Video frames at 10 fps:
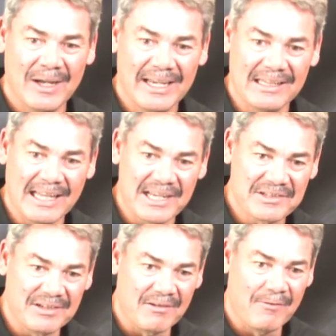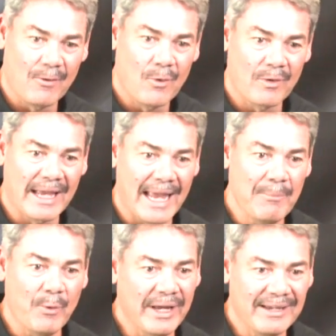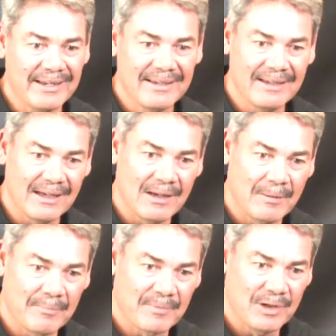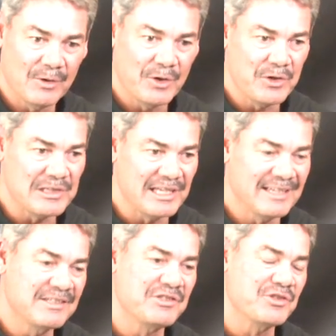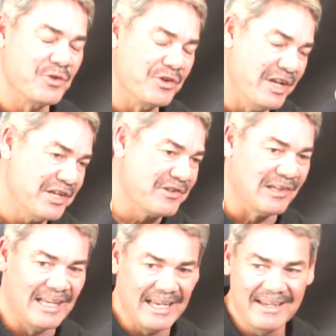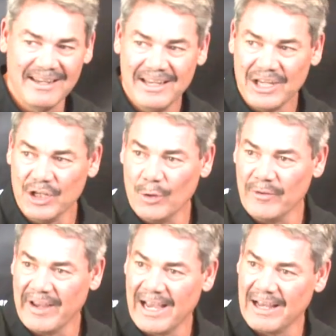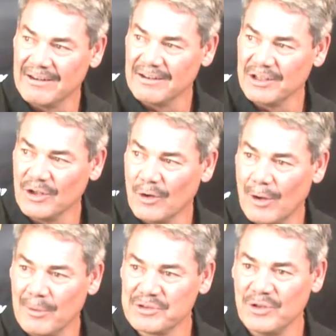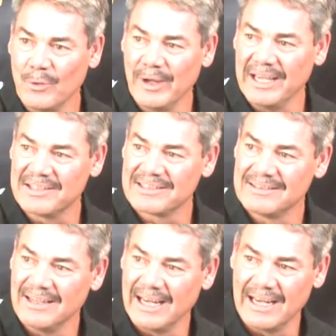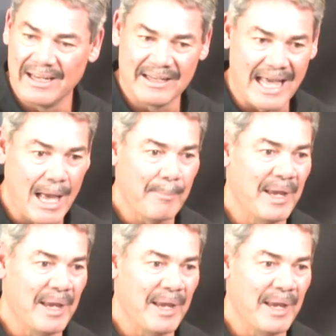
in less than a full game week. You know, usually, traditionally, you know, we've had, you know, almost 2 weeks, and that